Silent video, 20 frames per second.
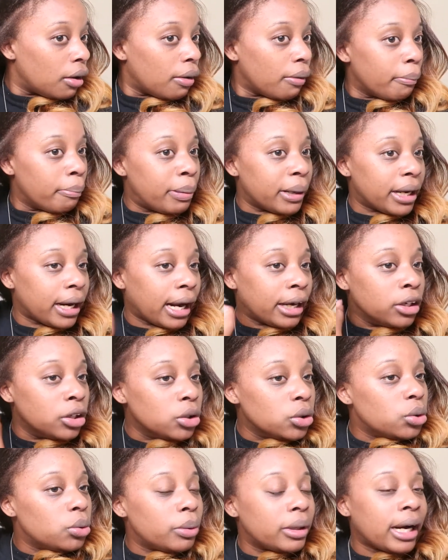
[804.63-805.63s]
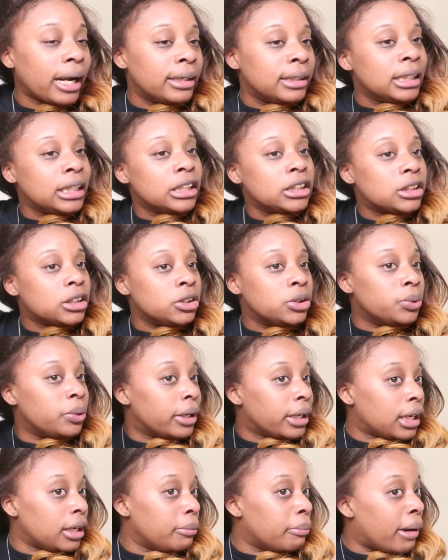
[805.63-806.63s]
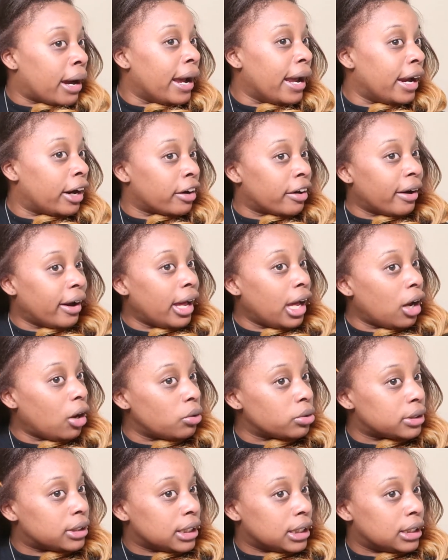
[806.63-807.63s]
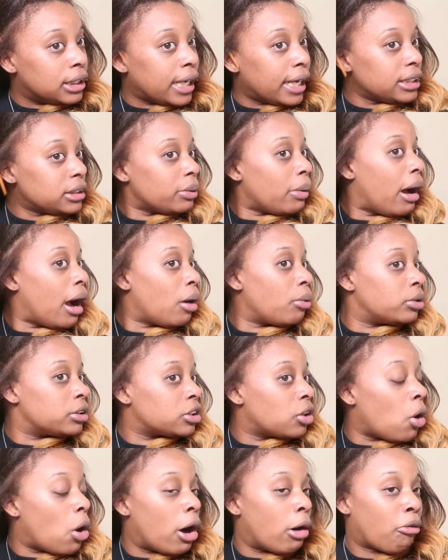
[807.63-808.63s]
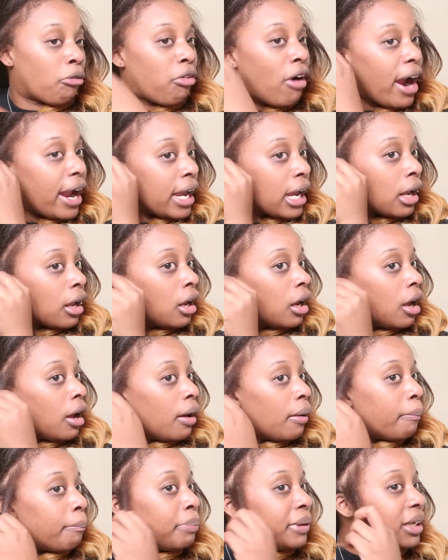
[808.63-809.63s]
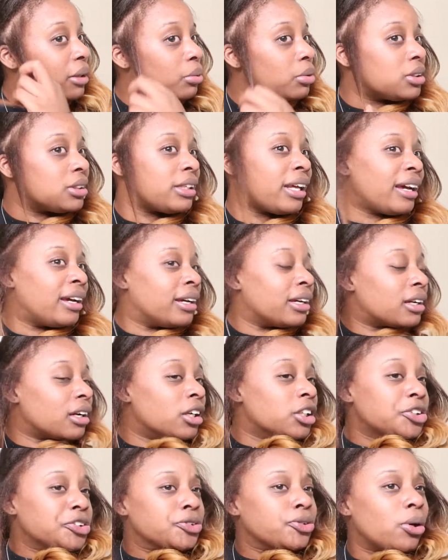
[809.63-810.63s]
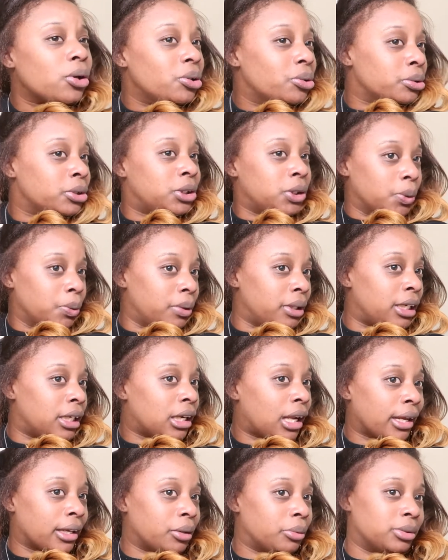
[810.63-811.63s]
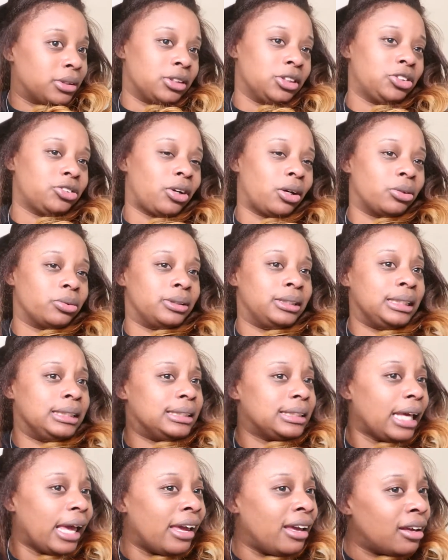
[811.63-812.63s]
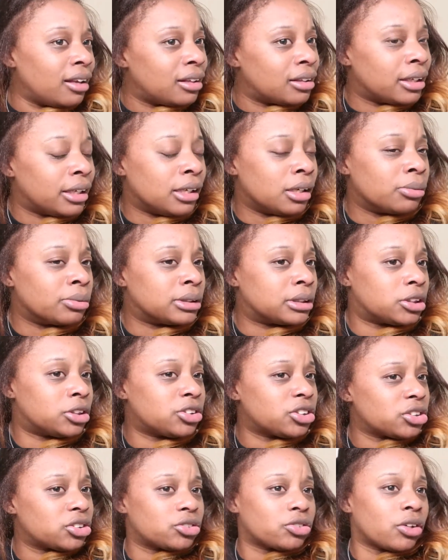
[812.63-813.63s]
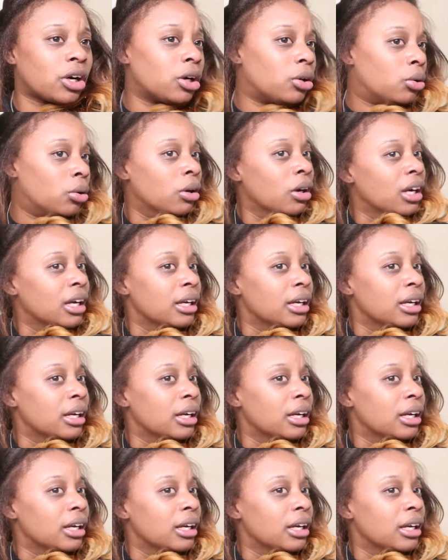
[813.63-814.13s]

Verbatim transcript: but I knew what I needed to do to keep my hair healthy. That's why I was going right. But it was like a struggle doing it. Like it was a struggle detangling. It was a struggle